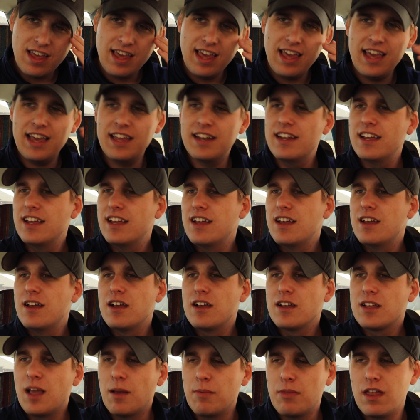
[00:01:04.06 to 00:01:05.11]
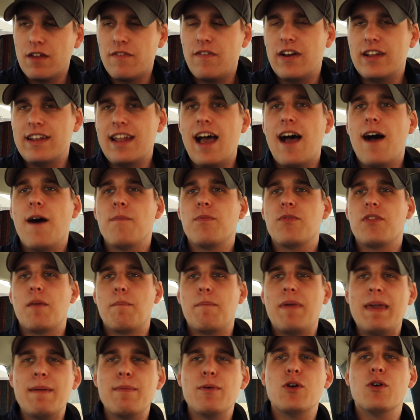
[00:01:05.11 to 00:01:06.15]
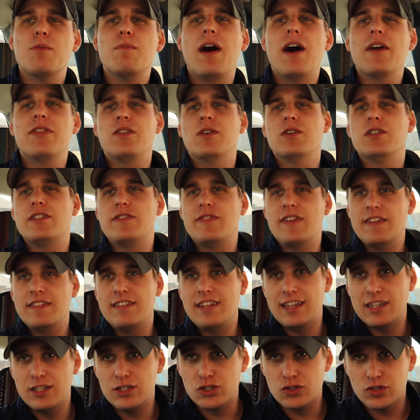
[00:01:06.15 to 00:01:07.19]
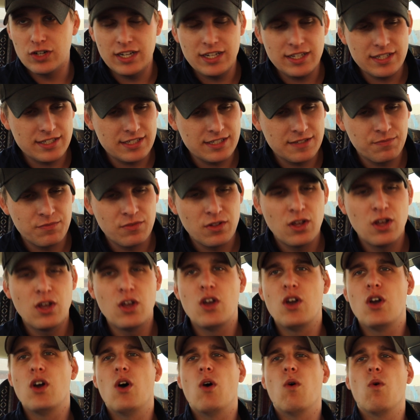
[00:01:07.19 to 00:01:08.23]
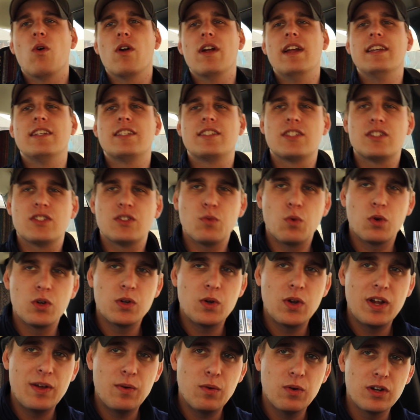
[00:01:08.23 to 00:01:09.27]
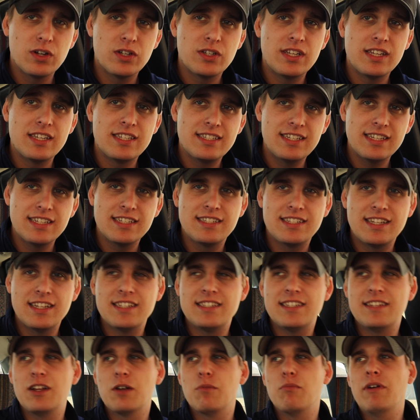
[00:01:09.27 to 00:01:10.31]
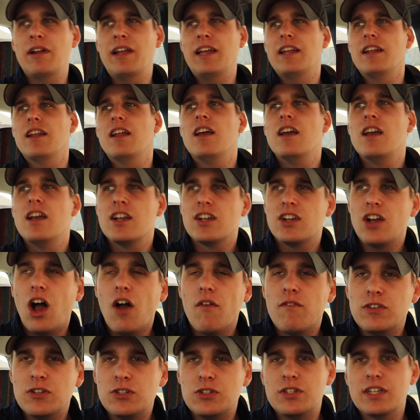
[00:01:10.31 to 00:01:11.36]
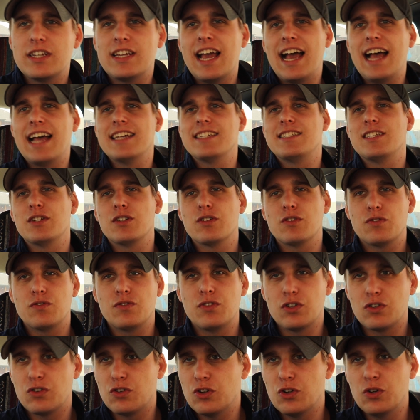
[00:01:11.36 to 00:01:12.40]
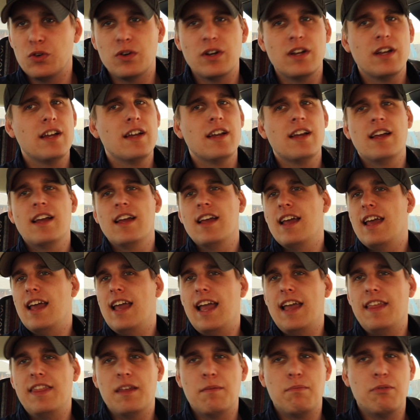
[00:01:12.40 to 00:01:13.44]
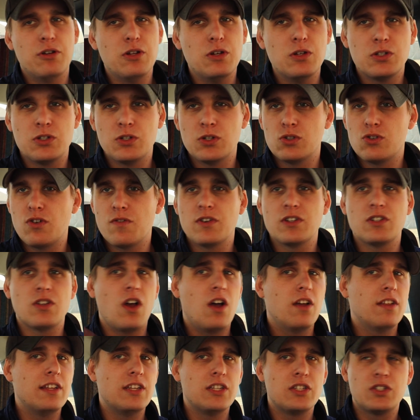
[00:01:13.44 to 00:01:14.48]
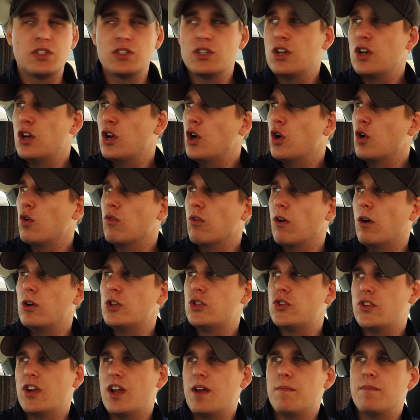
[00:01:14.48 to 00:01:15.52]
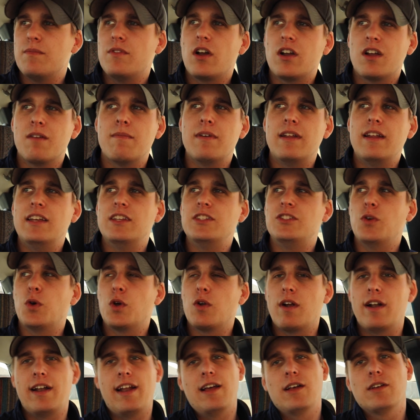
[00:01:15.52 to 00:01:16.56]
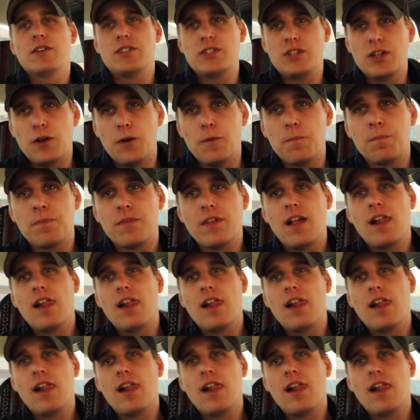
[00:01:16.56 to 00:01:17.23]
And come to find out, the people who bought those 15 drinks were his assistants, and they're bringing coffee to the cast and the crew and the producers, whoever's on this road trip documentary he's doing right now. So